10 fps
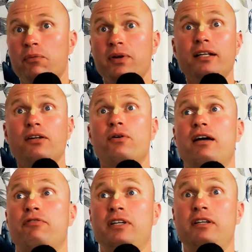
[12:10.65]
We
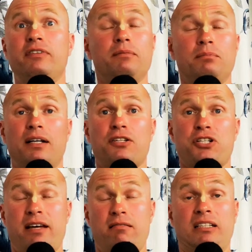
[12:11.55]
don't have even
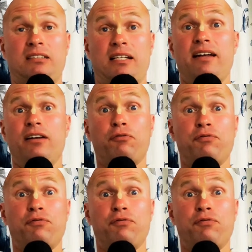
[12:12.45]
much extended